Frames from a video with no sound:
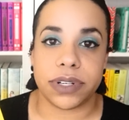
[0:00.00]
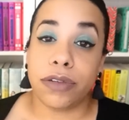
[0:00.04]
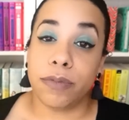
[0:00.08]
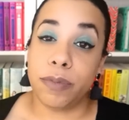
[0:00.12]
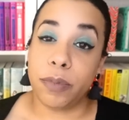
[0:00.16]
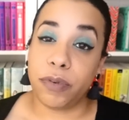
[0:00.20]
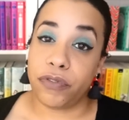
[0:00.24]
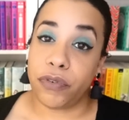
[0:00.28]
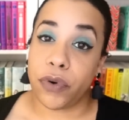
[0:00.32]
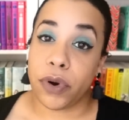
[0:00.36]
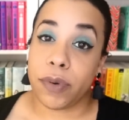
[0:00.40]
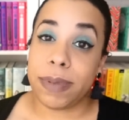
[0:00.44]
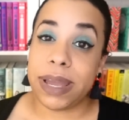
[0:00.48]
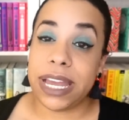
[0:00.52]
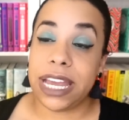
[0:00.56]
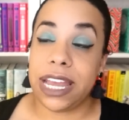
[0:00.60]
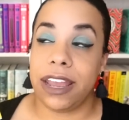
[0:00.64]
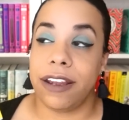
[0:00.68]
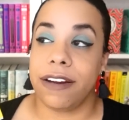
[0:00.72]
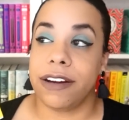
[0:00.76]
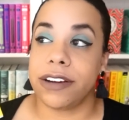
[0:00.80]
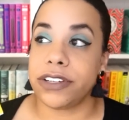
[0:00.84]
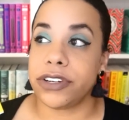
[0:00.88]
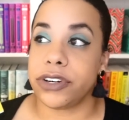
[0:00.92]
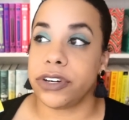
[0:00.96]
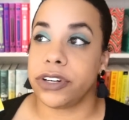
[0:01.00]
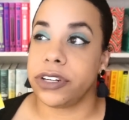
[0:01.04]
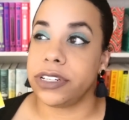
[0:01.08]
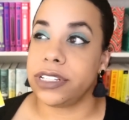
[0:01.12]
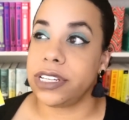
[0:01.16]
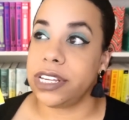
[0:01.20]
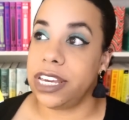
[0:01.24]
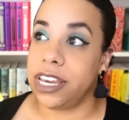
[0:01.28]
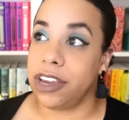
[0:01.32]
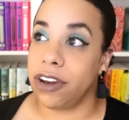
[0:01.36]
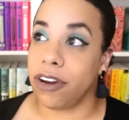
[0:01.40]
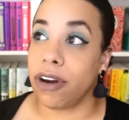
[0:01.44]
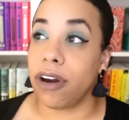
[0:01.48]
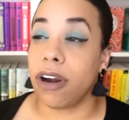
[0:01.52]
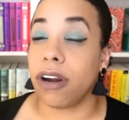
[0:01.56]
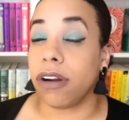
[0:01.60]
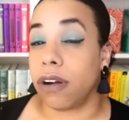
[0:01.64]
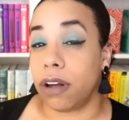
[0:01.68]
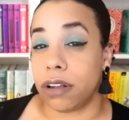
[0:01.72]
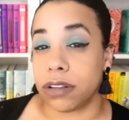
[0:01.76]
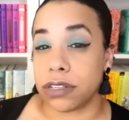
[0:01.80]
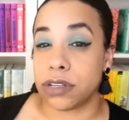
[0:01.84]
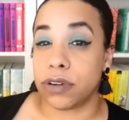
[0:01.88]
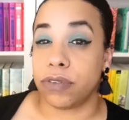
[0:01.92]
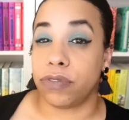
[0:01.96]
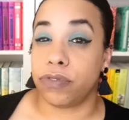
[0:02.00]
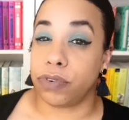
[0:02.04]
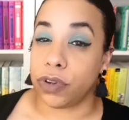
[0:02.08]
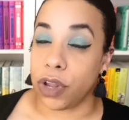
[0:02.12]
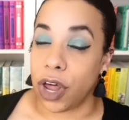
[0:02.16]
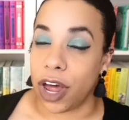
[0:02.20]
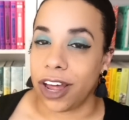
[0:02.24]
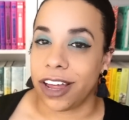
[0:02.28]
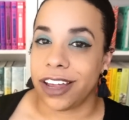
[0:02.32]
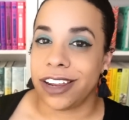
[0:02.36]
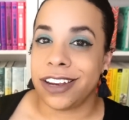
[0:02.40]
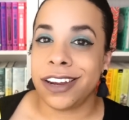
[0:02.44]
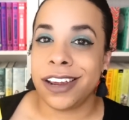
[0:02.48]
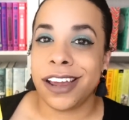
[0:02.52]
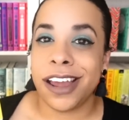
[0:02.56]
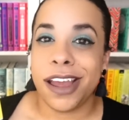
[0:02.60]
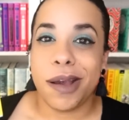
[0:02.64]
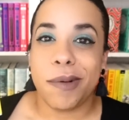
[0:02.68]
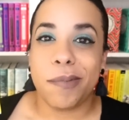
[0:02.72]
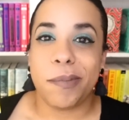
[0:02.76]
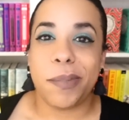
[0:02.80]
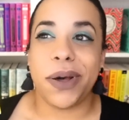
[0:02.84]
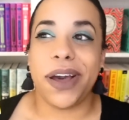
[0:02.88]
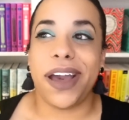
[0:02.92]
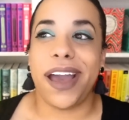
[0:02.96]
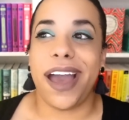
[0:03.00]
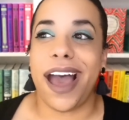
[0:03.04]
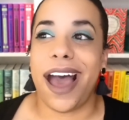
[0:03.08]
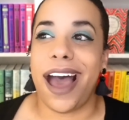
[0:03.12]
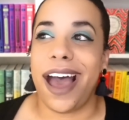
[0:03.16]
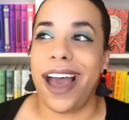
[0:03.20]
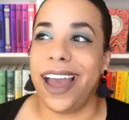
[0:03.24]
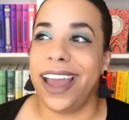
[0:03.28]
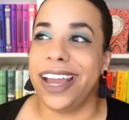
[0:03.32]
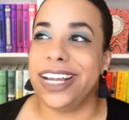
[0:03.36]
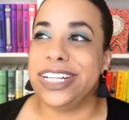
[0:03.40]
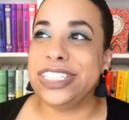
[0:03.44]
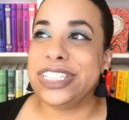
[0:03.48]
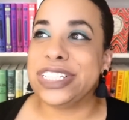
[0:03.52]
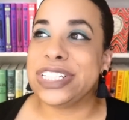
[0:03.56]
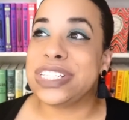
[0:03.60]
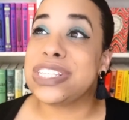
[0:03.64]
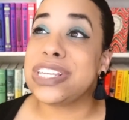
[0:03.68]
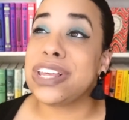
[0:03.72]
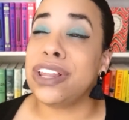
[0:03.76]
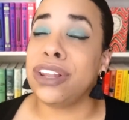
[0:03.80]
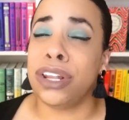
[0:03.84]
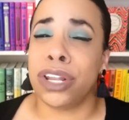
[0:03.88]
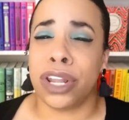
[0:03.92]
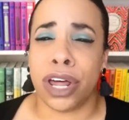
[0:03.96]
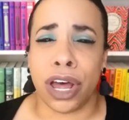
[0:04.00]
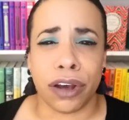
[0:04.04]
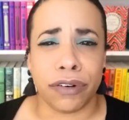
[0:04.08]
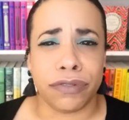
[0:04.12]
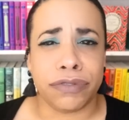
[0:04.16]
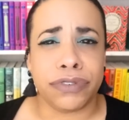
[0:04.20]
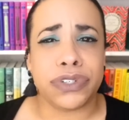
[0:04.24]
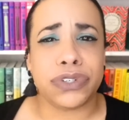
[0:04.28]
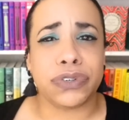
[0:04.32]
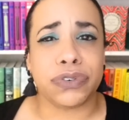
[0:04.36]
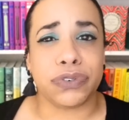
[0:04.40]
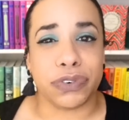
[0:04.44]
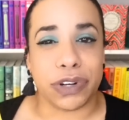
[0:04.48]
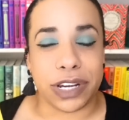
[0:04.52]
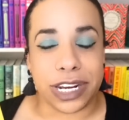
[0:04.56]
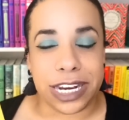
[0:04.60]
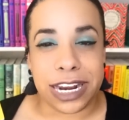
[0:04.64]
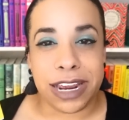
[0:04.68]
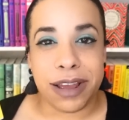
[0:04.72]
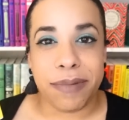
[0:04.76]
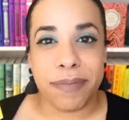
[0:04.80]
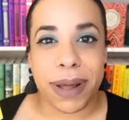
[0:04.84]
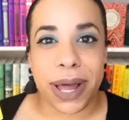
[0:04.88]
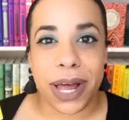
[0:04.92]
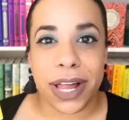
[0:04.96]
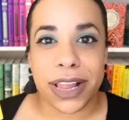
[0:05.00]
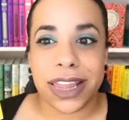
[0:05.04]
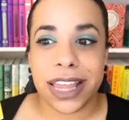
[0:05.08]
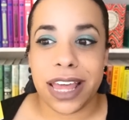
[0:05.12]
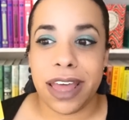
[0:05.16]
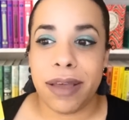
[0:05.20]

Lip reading: The four main characters here are also flawed, but I just loved reading about